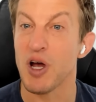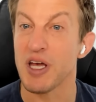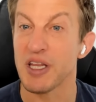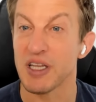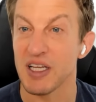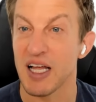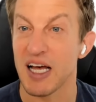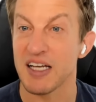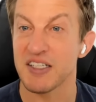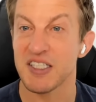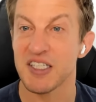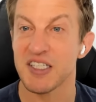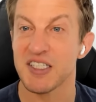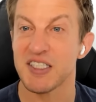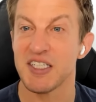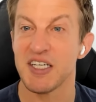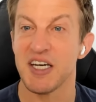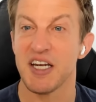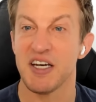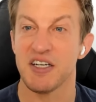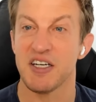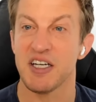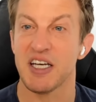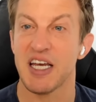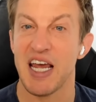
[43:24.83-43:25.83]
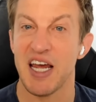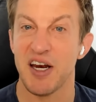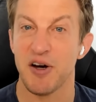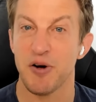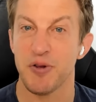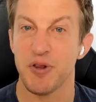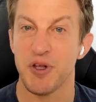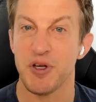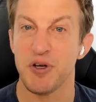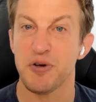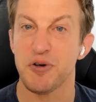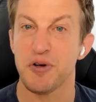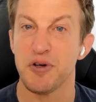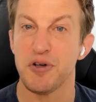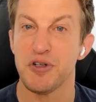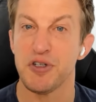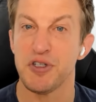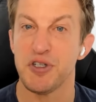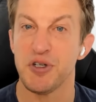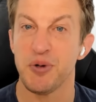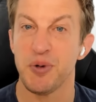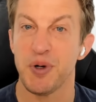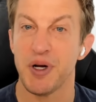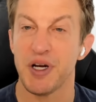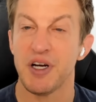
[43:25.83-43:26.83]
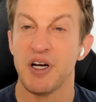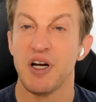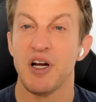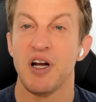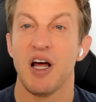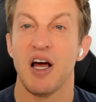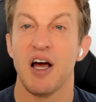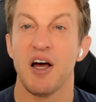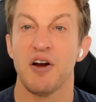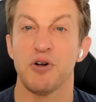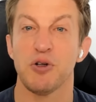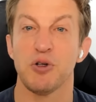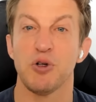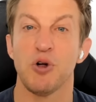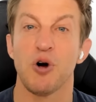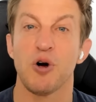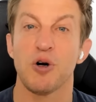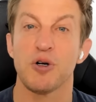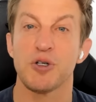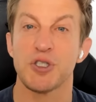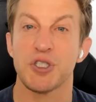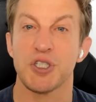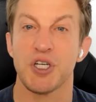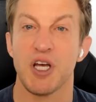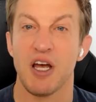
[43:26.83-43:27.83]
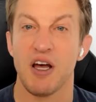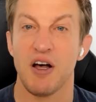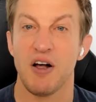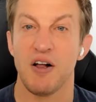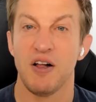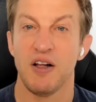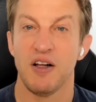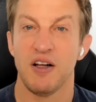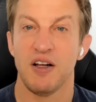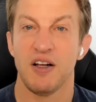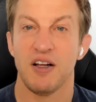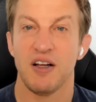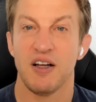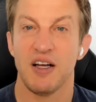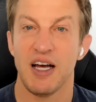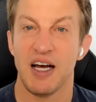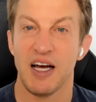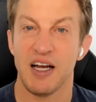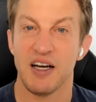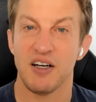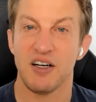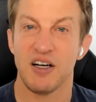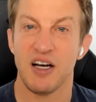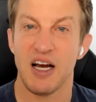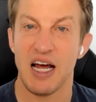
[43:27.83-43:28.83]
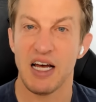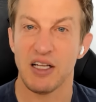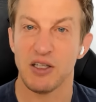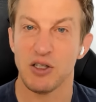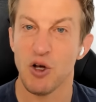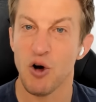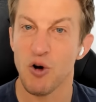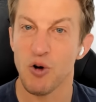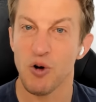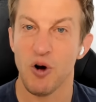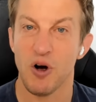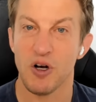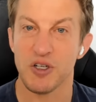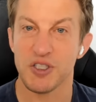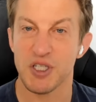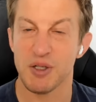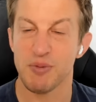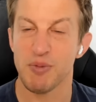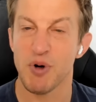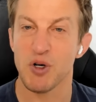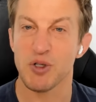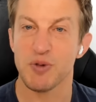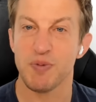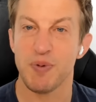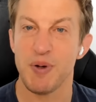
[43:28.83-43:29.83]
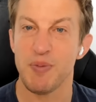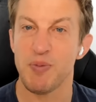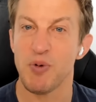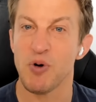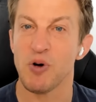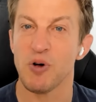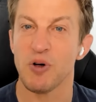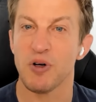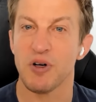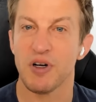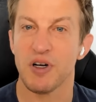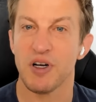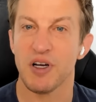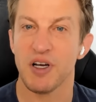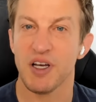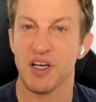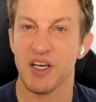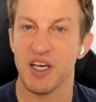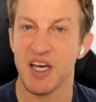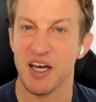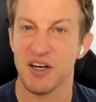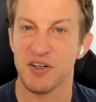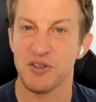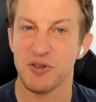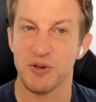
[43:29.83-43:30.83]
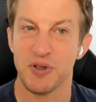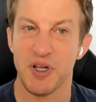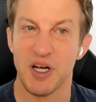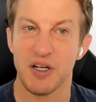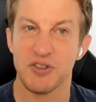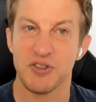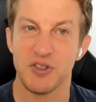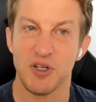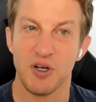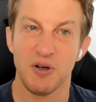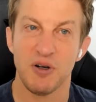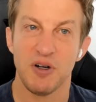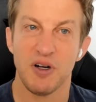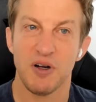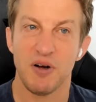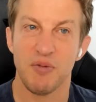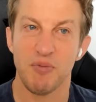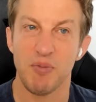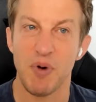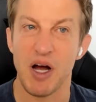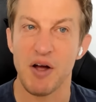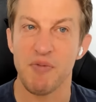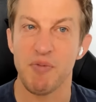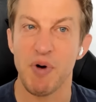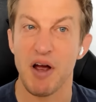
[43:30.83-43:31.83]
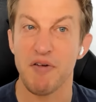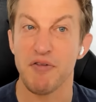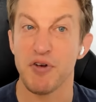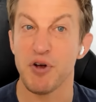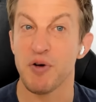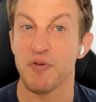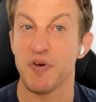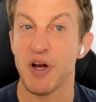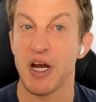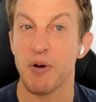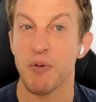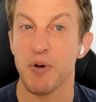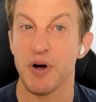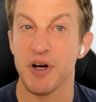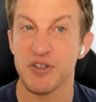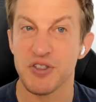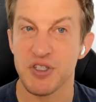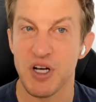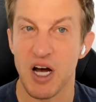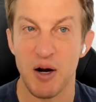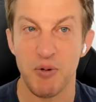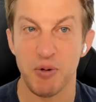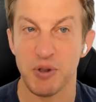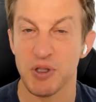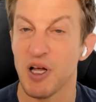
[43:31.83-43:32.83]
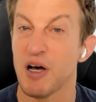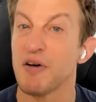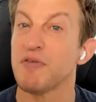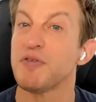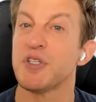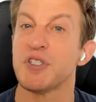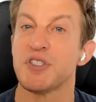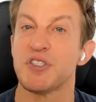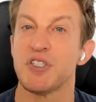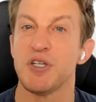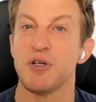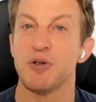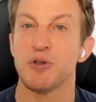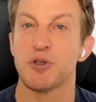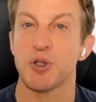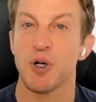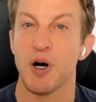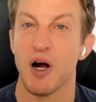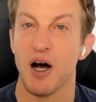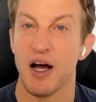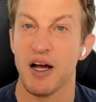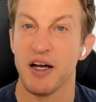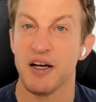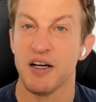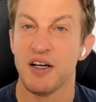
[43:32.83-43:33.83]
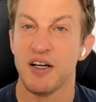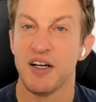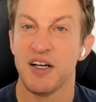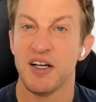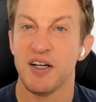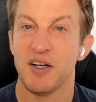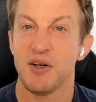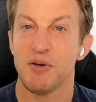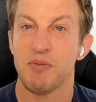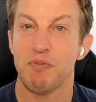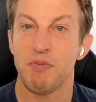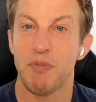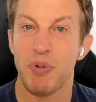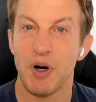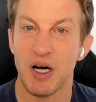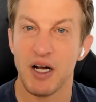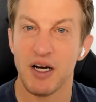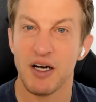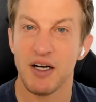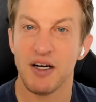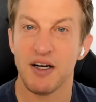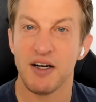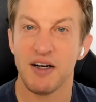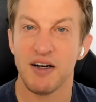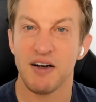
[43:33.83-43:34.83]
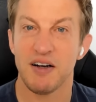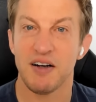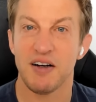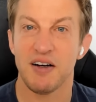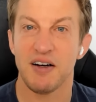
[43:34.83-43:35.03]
Unless it's an indicator that you can do it at a large scale at low cost. And most people can't do that. So my view of anyone is, I would love to see you try, but